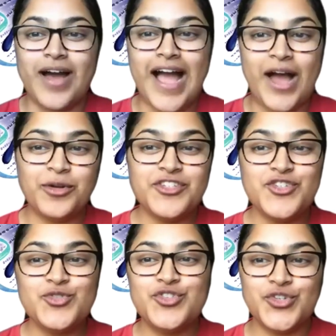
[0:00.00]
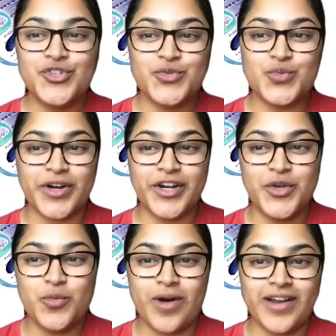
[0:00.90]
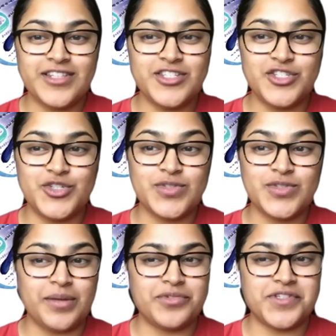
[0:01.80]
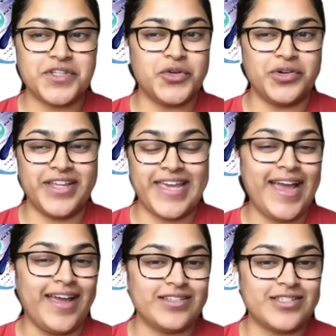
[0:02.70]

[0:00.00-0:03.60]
how did you choose where you wanted to do cybersecurity at?